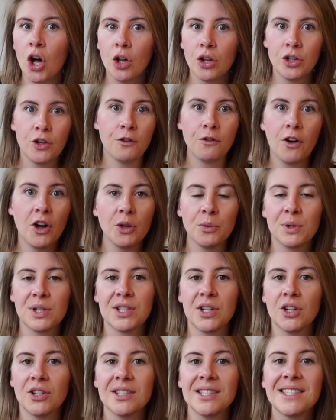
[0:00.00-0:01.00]
your
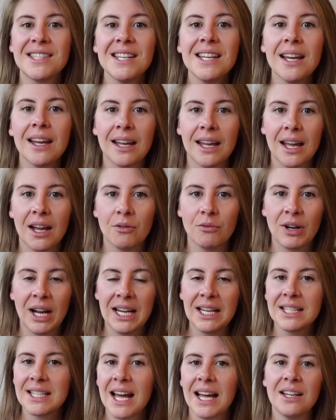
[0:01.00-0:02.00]
followers aren't seeing it,
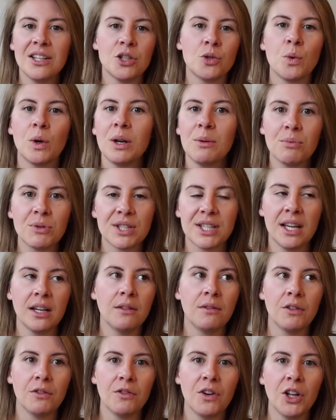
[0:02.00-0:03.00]
right? 10 to 20%
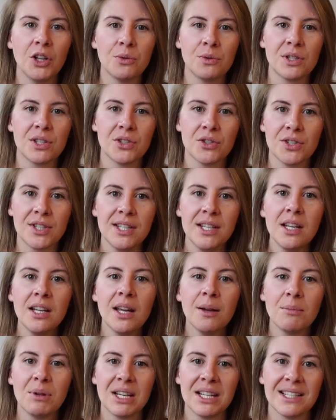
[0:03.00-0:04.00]
of your followers are seeing
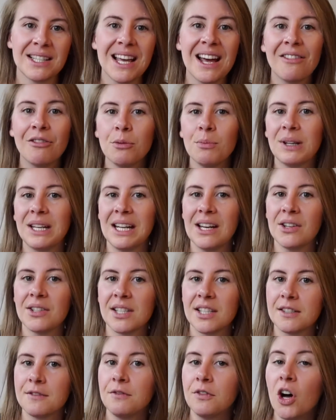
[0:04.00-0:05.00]
it because everybody else
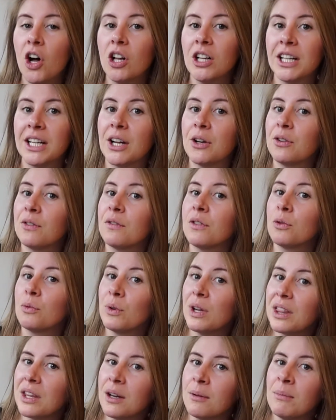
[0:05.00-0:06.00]
has fallen out of the
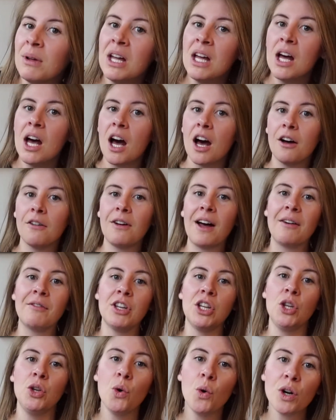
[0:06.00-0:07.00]
rhythm of
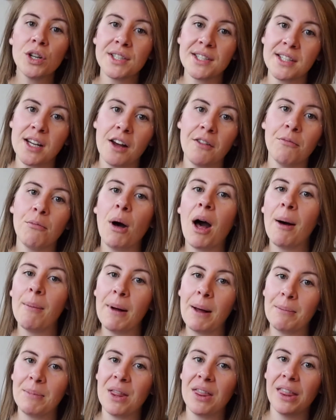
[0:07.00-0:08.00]
having your stuff pop
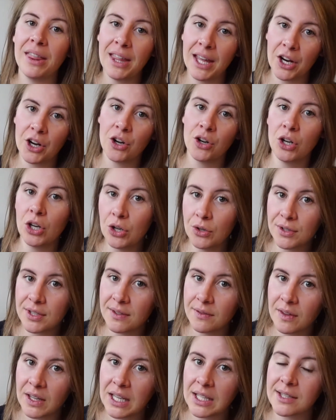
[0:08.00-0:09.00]
up in their
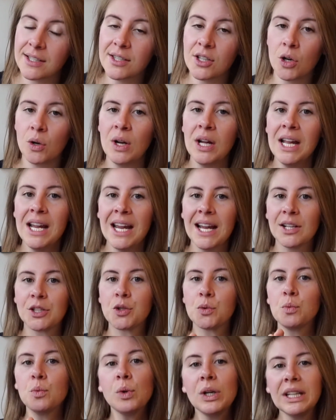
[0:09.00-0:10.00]
newsfeed. So
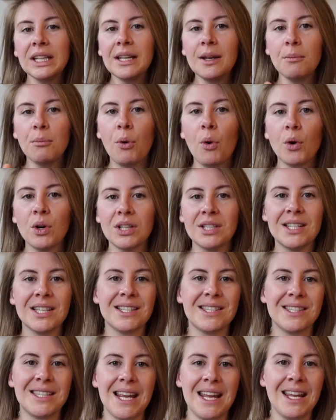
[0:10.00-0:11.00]
it's really important to
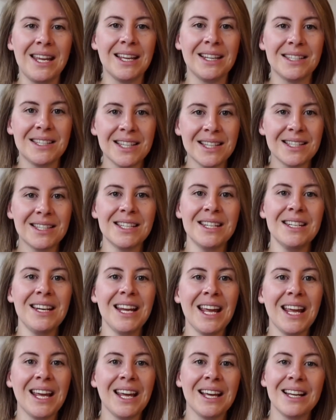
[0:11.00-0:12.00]
stay
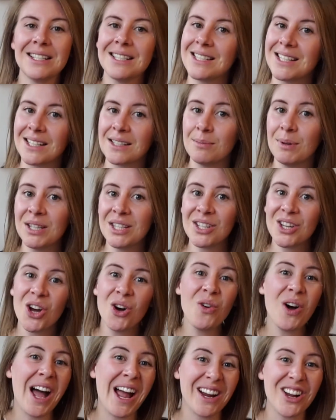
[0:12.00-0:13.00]
consistent, and 6 months
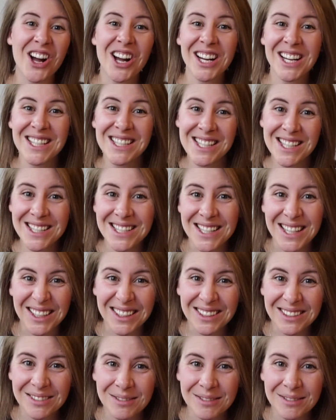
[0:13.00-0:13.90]
ago, I got consistent.